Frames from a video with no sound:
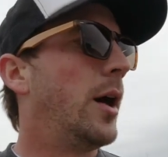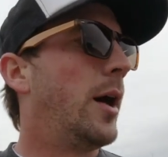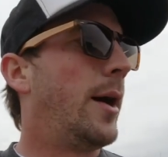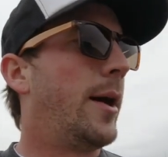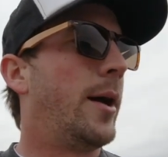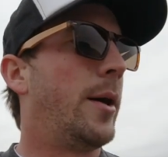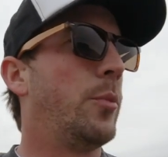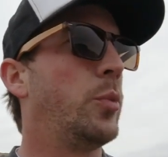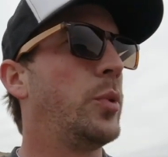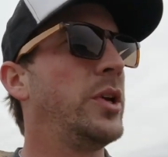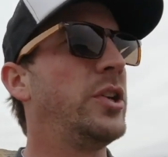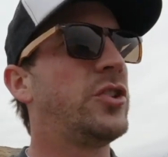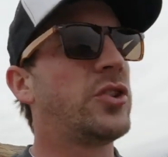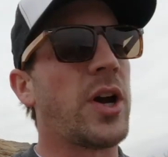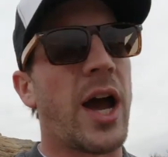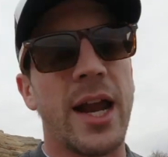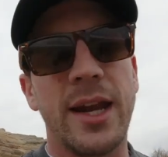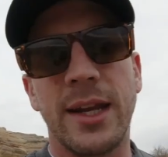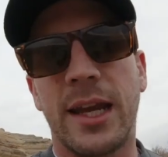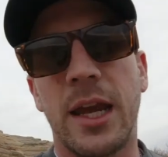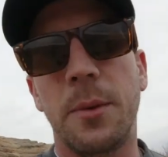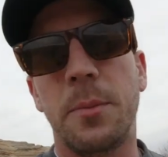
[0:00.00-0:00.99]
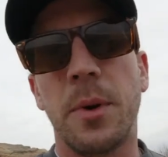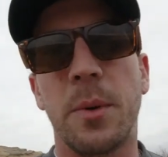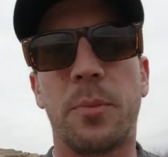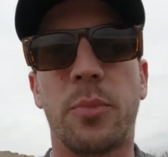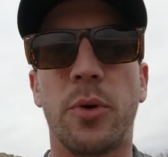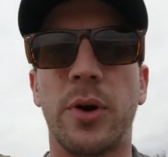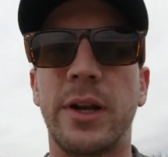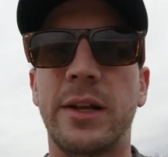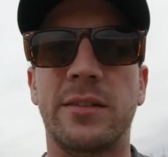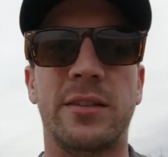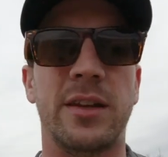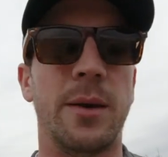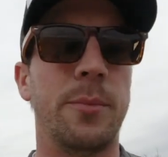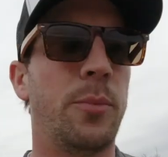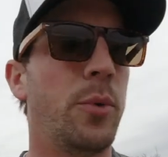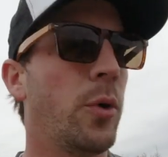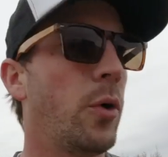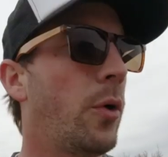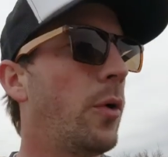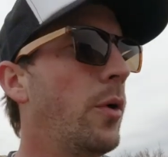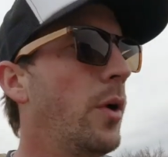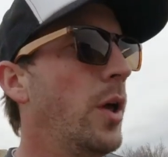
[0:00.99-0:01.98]
Um, we tried to keep it pretty
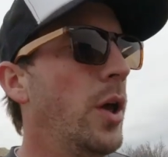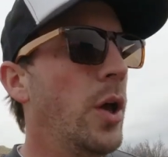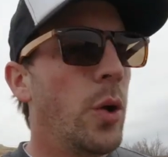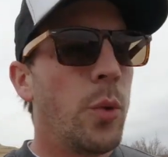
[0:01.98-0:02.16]
simple.